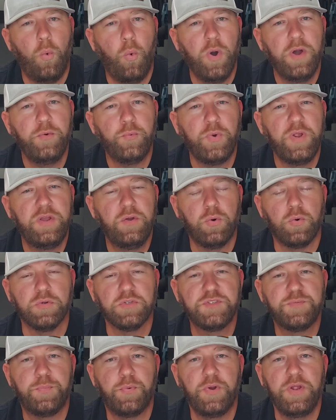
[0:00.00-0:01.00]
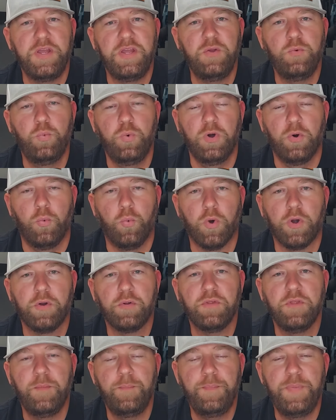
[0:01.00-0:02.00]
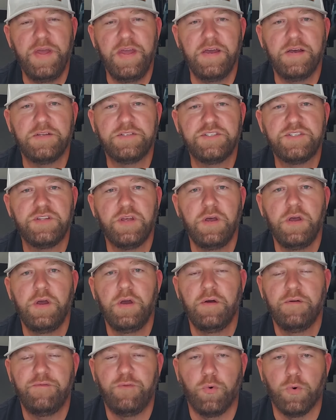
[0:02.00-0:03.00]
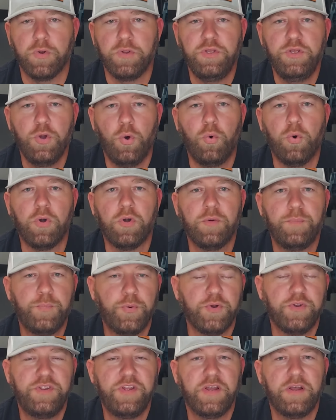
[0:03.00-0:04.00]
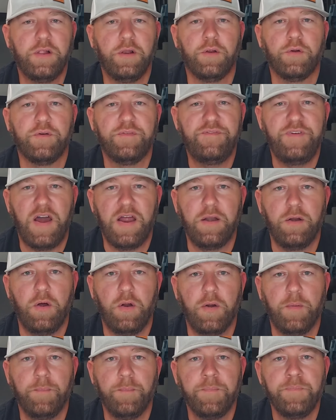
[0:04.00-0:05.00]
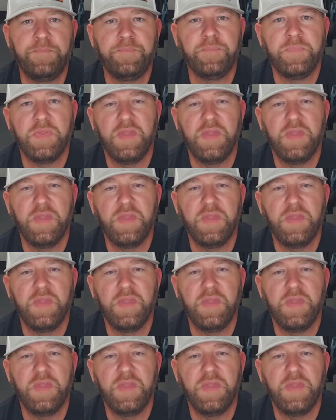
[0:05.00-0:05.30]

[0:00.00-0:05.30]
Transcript: What recoil spring will work the best for your particular firearm,